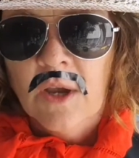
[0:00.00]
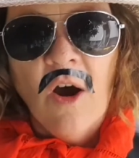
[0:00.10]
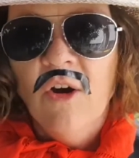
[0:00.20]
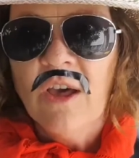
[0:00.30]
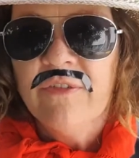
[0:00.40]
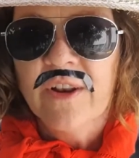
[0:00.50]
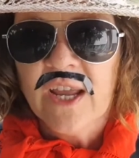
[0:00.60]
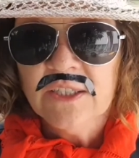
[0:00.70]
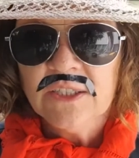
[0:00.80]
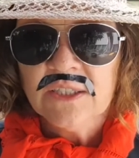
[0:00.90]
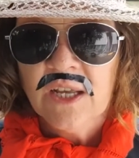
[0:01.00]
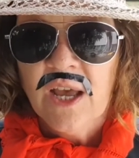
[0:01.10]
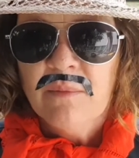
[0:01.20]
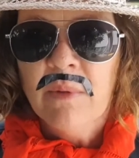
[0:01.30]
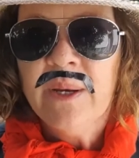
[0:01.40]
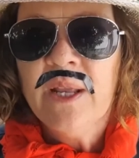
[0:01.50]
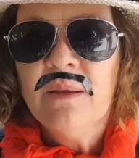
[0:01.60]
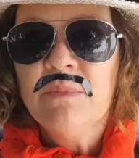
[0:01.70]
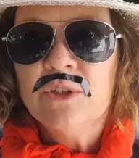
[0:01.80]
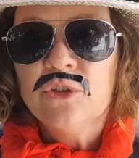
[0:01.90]
Hola friends, my
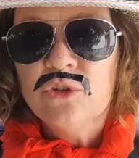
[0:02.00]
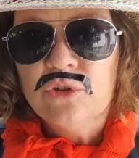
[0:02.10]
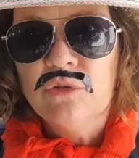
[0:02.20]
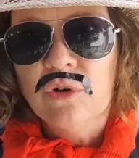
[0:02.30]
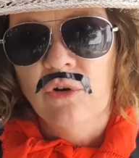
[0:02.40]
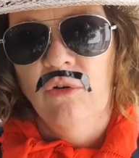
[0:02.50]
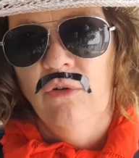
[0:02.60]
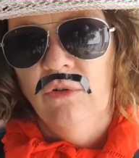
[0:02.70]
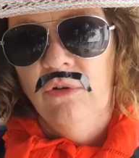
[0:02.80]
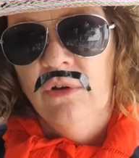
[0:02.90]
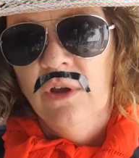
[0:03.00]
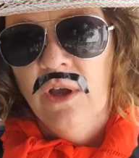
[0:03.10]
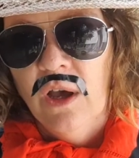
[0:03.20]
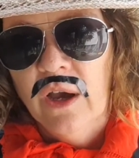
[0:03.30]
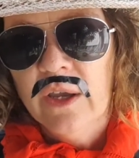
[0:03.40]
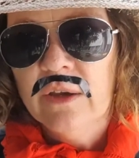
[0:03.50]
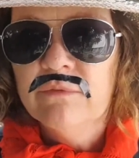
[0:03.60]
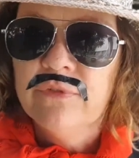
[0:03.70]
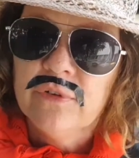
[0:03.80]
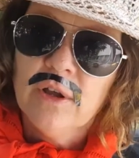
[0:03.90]
name is Churro. I am
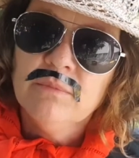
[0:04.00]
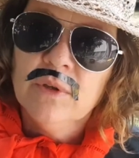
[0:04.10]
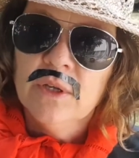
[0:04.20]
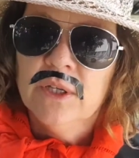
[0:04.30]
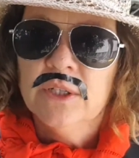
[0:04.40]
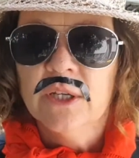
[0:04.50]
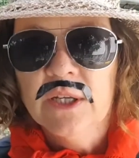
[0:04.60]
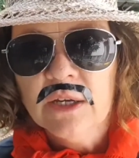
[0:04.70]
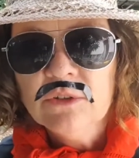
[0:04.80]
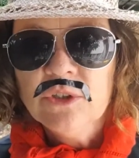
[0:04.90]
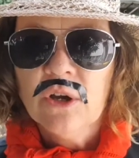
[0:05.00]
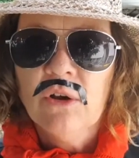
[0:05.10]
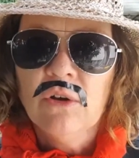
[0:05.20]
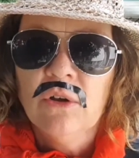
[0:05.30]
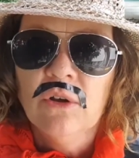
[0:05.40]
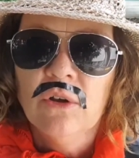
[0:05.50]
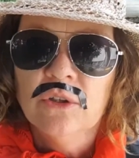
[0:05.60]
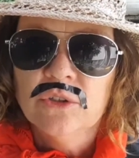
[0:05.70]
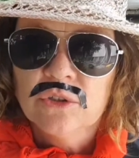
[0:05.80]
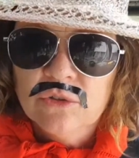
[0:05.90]
from the Gaucho
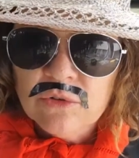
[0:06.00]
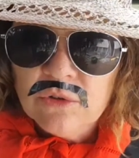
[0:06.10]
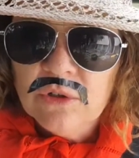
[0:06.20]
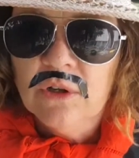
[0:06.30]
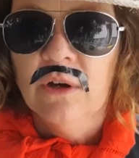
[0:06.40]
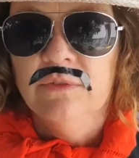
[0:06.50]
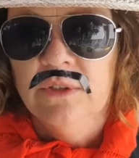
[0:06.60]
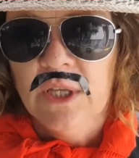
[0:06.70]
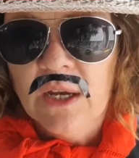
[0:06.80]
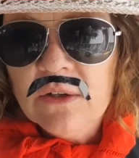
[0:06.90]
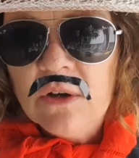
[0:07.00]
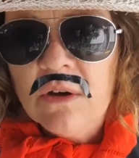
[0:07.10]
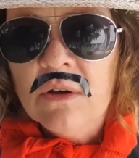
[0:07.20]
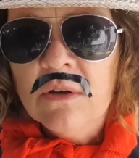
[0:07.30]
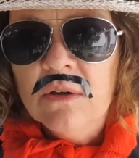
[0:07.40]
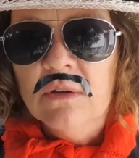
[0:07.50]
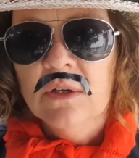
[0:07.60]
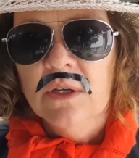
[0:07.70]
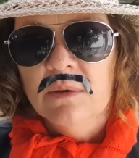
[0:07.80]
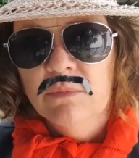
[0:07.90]
School of Tango,
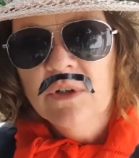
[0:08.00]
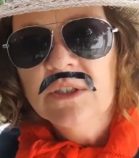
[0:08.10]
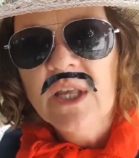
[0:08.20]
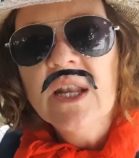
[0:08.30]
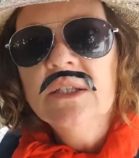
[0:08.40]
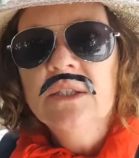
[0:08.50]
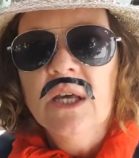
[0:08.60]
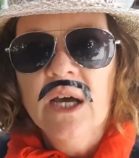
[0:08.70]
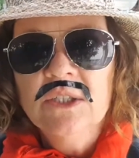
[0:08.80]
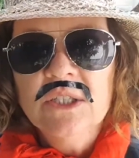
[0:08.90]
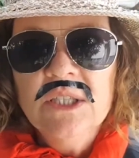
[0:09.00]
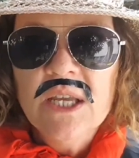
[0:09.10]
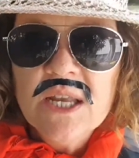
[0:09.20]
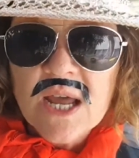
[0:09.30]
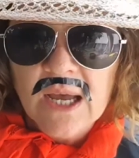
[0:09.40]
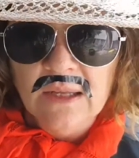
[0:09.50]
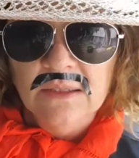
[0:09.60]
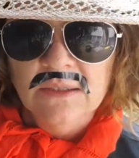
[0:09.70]
Buenos Aires, Argentina.